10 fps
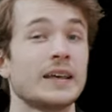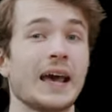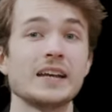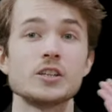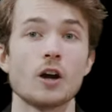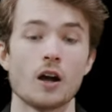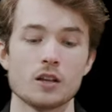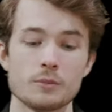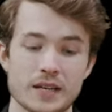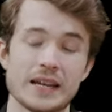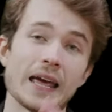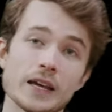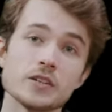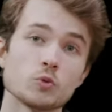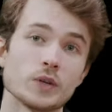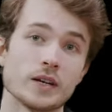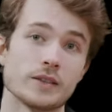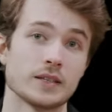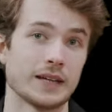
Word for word: any columns that end with